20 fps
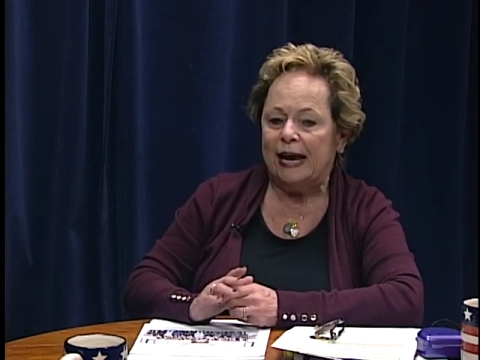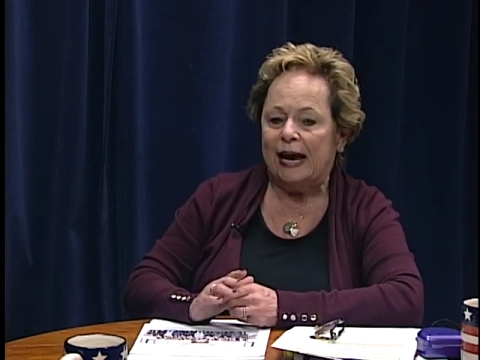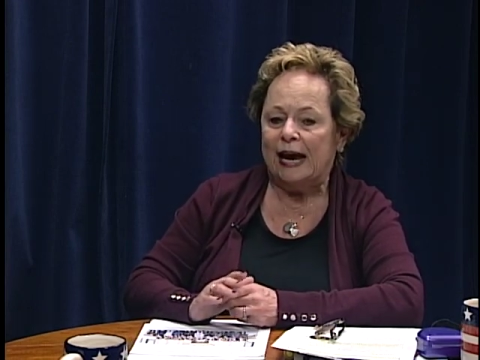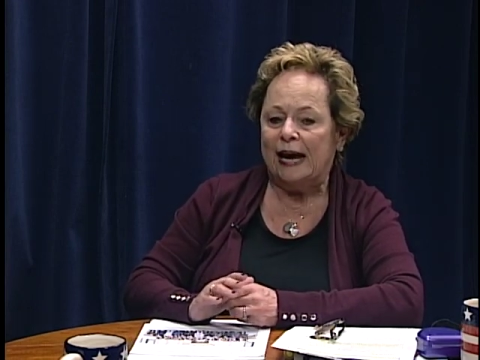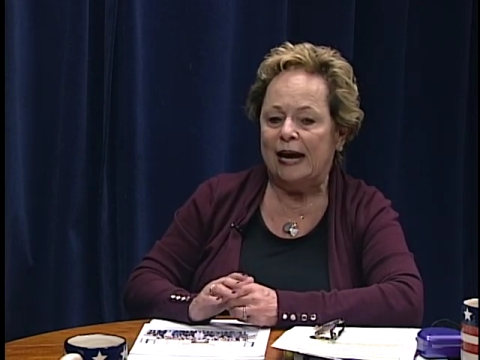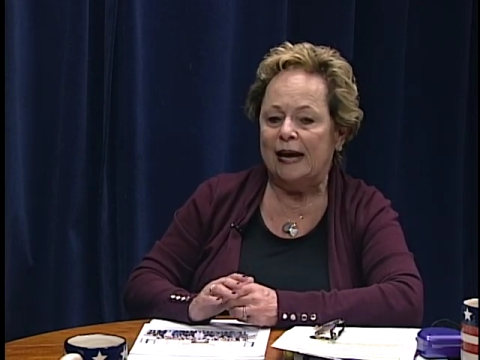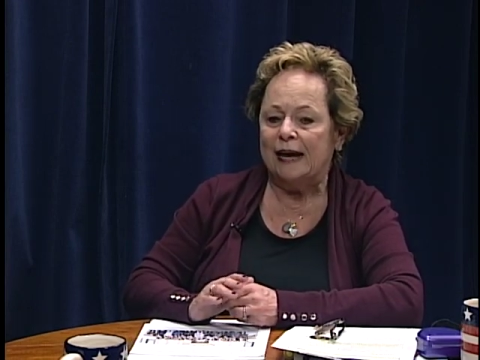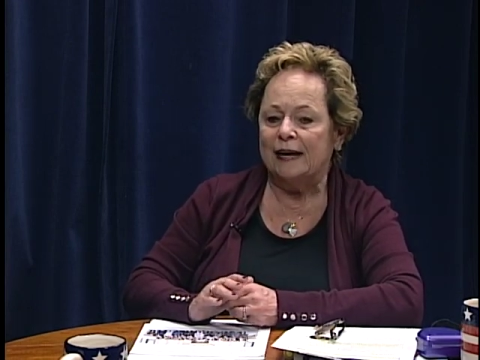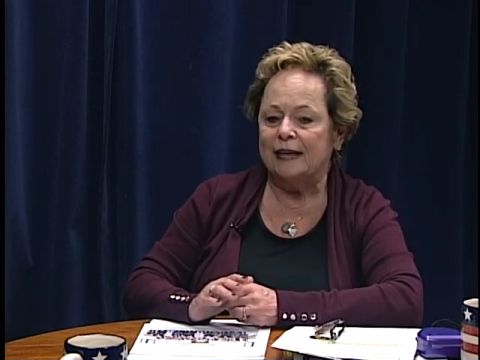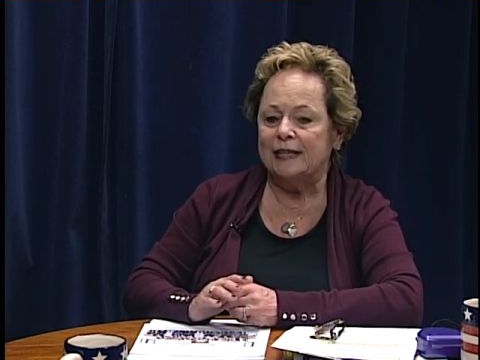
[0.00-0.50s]

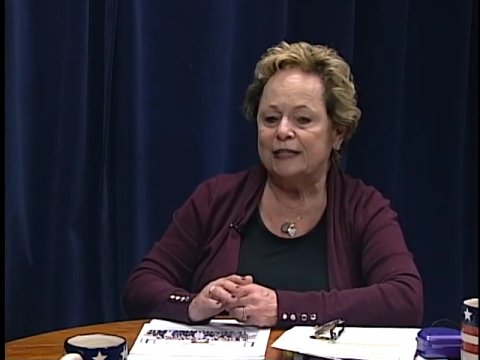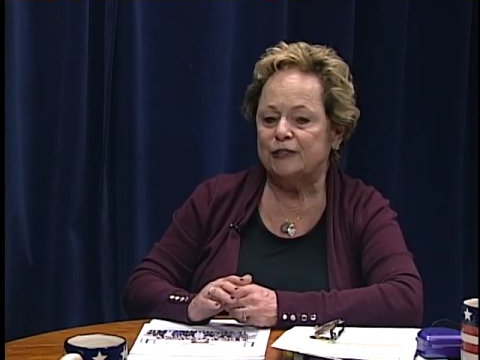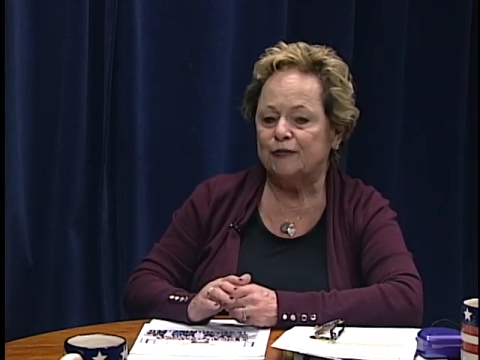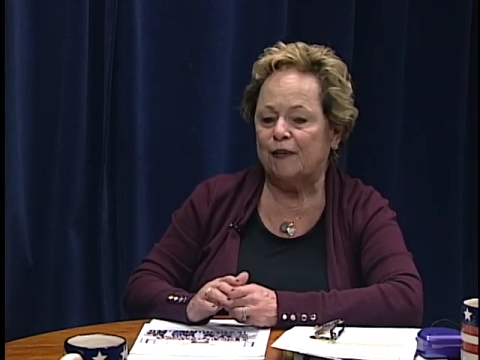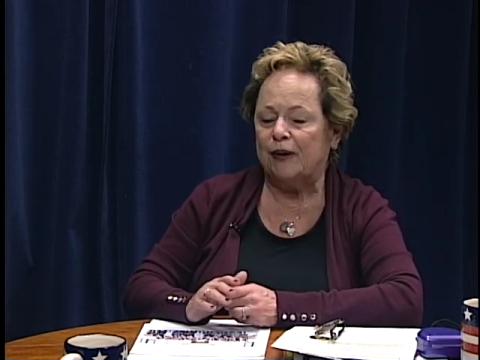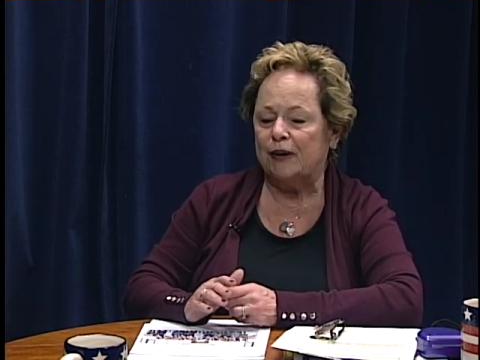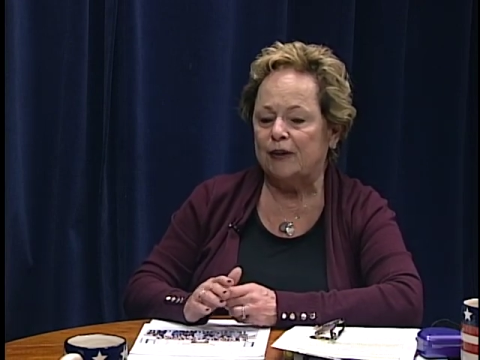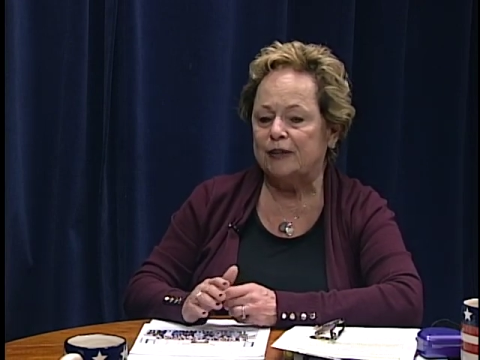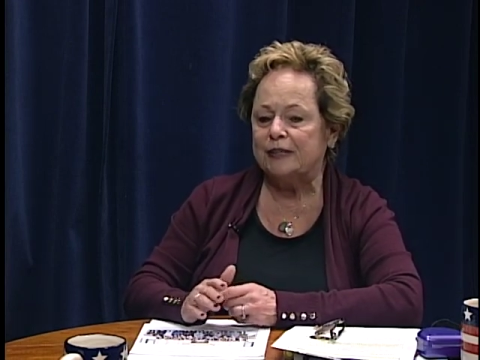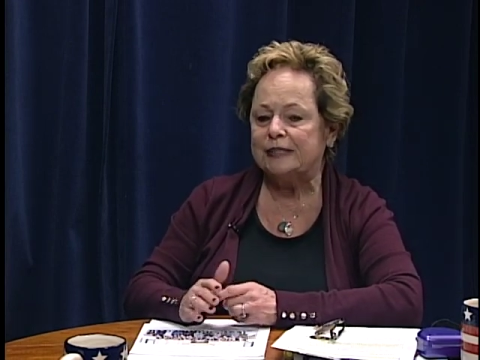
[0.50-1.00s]
Uh, as
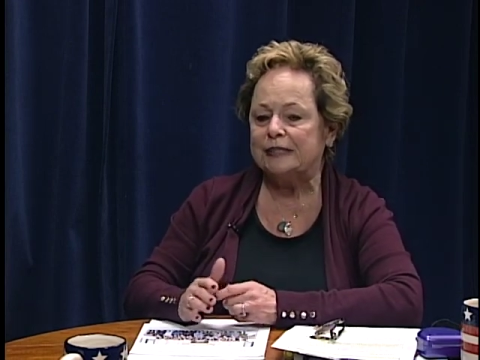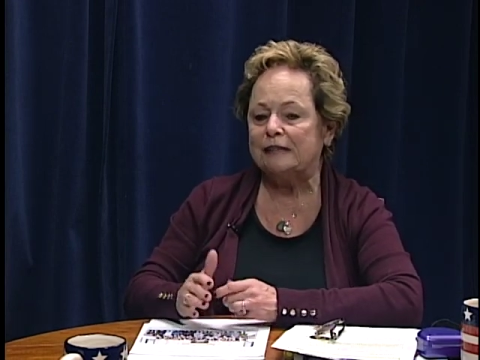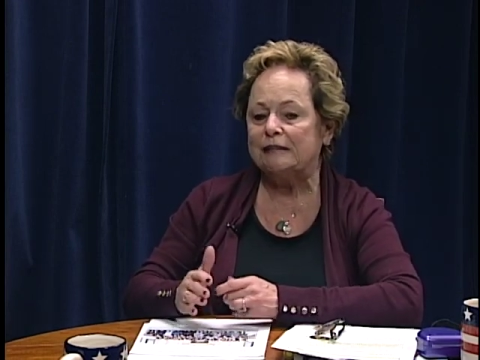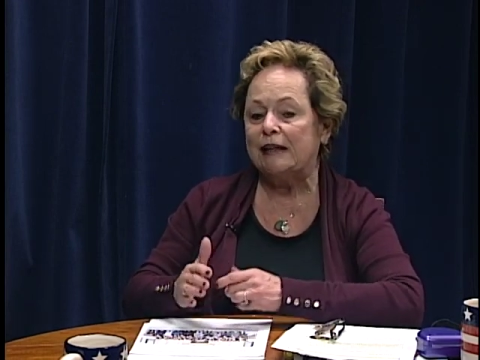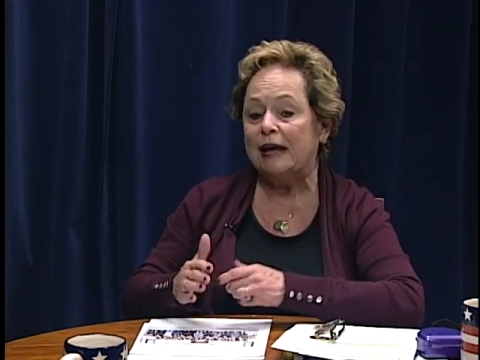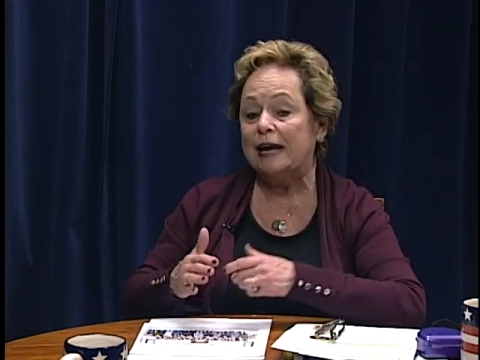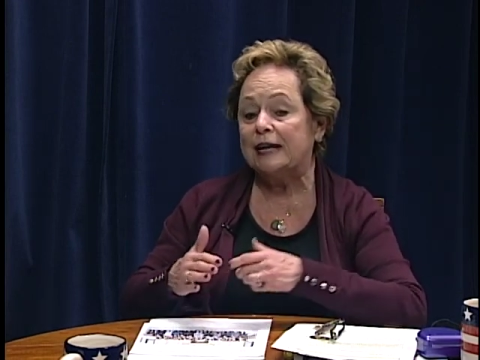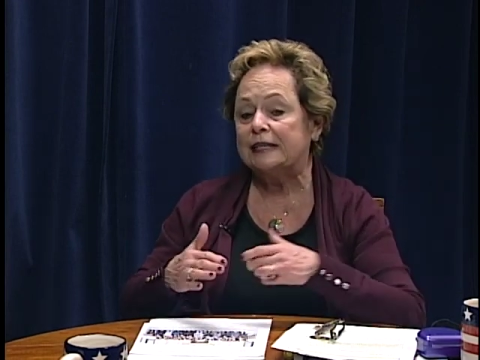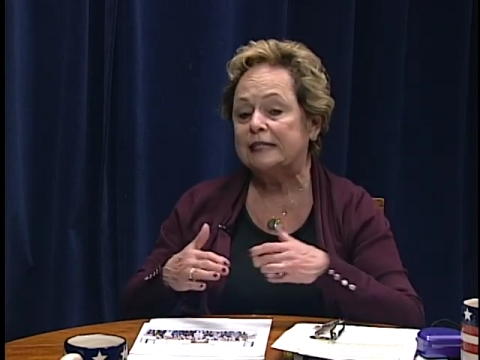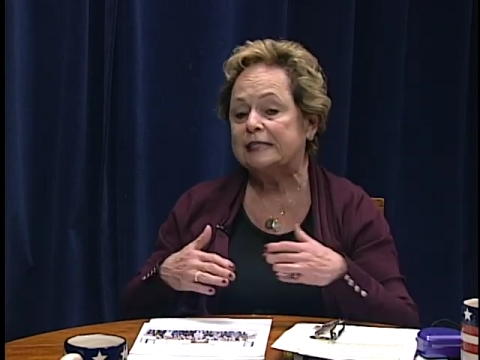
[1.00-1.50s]
far as a
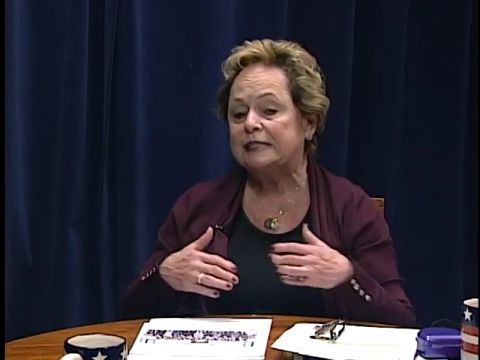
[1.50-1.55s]
lot of